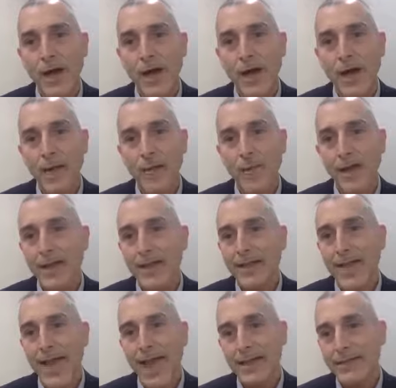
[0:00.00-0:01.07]

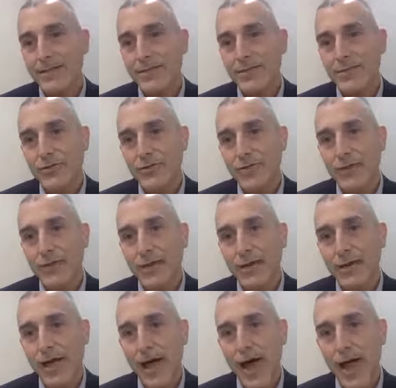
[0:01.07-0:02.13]
That is certainly
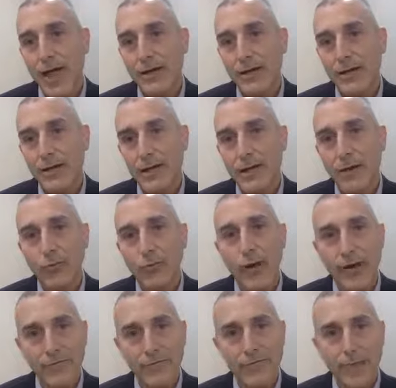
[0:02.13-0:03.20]
not a
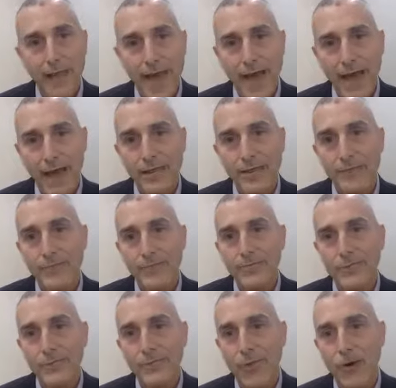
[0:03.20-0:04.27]
red flag.
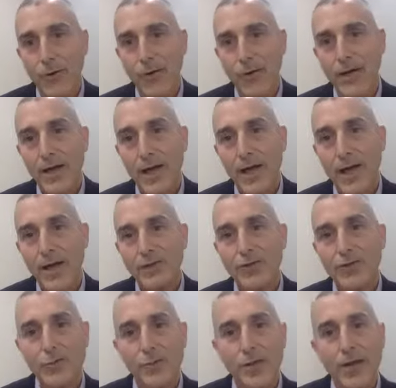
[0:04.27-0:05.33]
So I
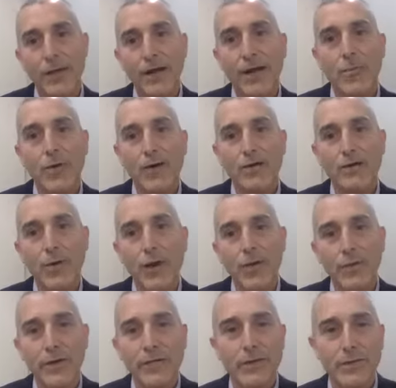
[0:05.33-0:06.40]
assume coming up on 12
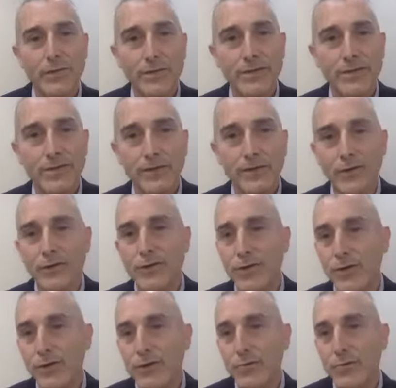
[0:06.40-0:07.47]
weeks, you'll be seeing your
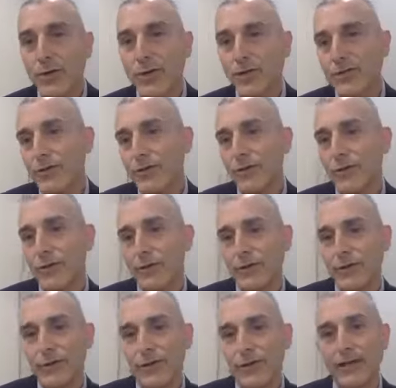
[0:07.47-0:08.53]
surgeon pretty soon, and
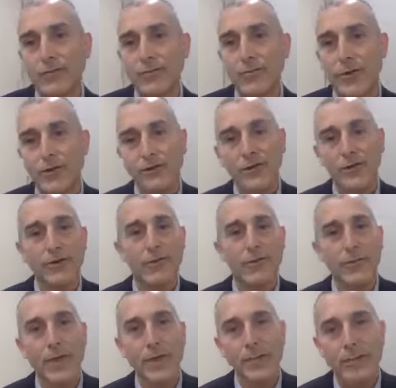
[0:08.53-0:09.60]
you can get some reassurance
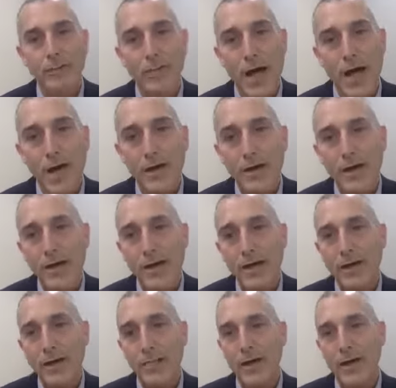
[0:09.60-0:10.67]
from them as well.
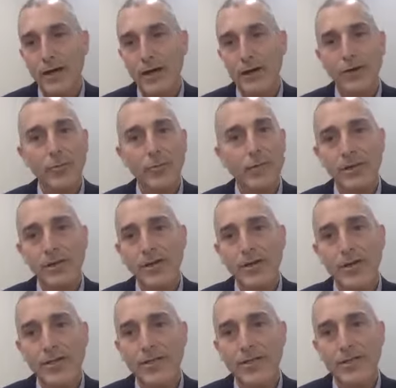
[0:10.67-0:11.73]
But a little bit of
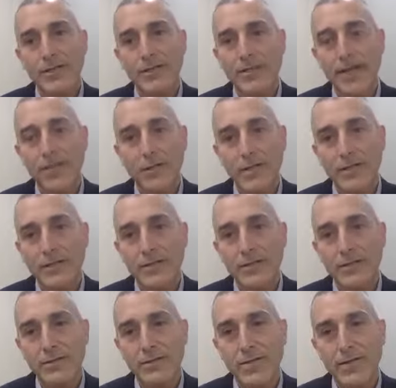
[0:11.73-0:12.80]
discomfort at 10 weeks
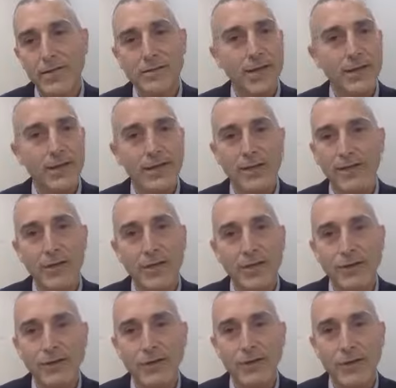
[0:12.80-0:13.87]
is nothing to be
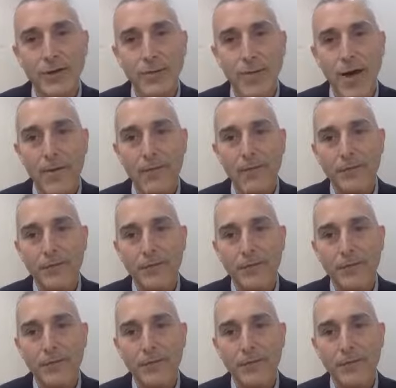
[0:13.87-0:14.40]
concerned about.